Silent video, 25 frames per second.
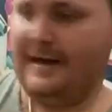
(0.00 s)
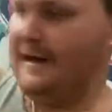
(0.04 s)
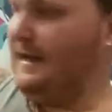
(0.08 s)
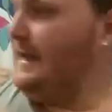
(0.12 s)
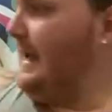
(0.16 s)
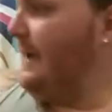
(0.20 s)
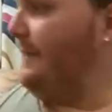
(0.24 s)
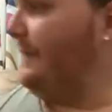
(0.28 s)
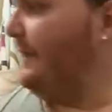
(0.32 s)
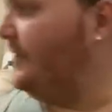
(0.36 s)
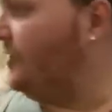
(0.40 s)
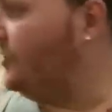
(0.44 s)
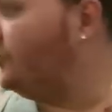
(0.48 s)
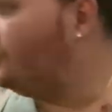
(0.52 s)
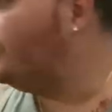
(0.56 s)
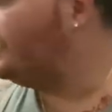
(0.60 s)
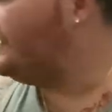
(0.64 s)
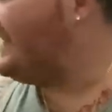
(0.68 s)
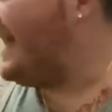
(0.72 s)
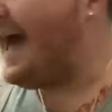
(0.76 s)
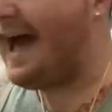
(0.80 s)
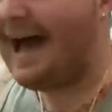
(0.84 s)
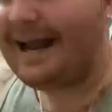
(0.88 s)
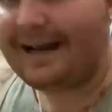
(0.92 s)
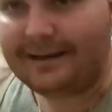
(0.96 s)
and then you just
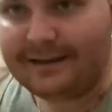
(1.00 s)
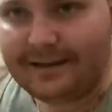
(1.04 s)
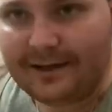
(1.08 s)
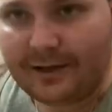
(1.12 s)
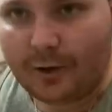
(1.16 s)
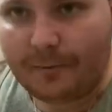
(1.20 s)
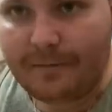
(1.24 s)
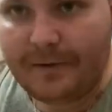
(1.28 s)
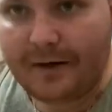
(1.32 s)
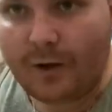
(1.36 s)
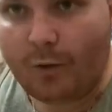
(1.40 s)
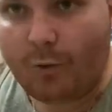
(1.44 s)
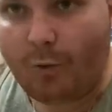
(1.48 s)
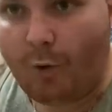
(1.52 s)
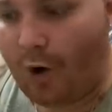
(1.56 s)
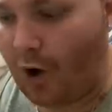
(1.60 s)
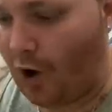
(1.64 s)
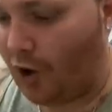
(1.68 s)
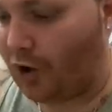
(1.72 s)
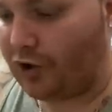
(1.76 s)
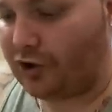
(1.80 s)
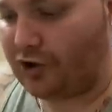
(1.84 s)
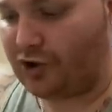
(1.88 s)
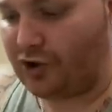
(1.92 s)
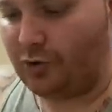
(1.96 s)
add a little bit of
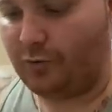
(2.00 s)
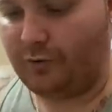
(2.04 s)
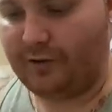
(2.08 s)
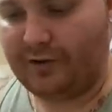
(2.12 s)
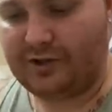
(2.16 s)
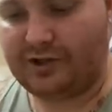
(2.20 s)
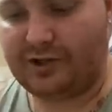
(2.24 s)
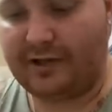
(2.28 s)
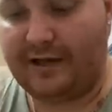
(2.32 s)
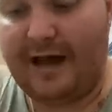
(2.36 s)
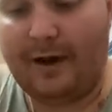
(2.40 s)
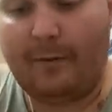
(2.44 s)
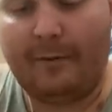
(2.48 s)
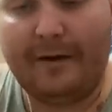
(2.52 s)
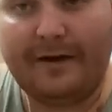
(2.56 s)
water to it, so that way